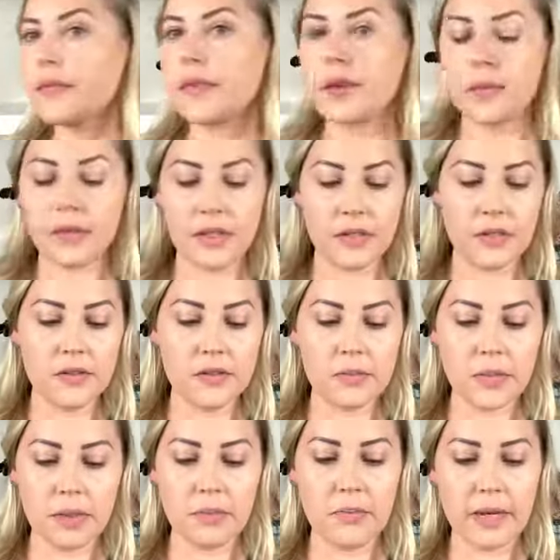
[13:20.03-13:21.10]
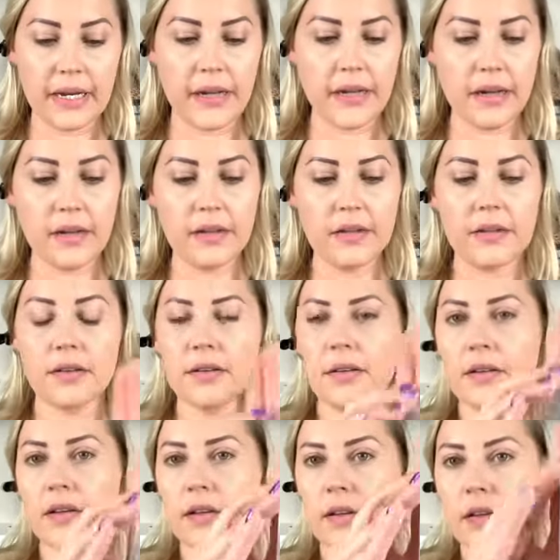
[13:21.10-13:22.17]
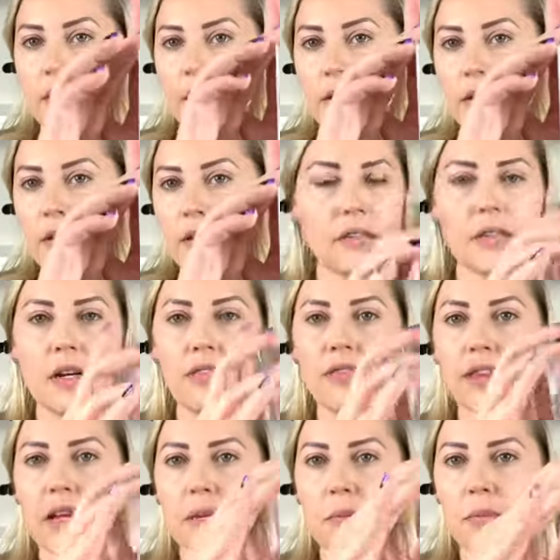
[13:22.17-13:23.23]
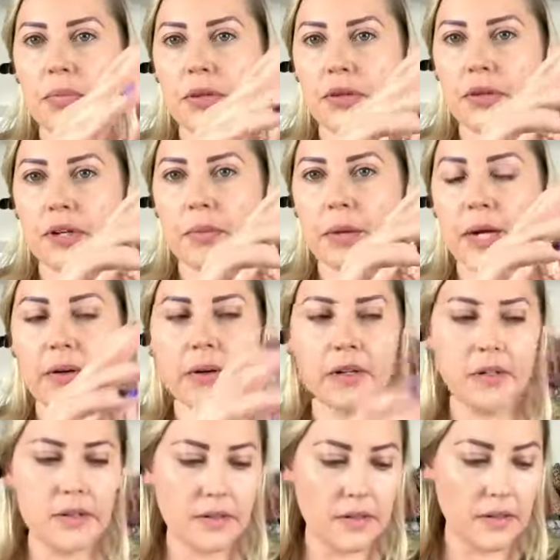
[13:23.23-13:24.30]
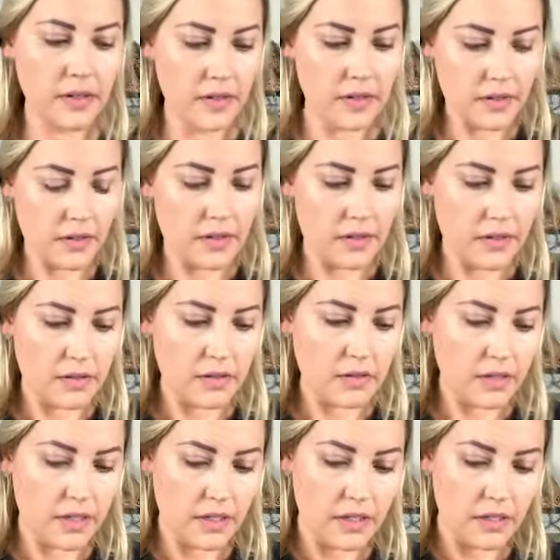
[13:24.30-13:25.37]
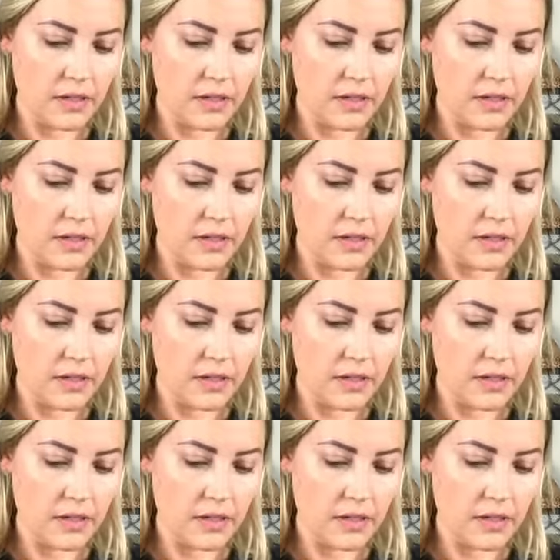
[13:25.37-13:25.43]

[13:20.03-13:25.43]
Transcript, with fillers: I'm gonna use my Becca Soft Light Blurring Powder. Okay.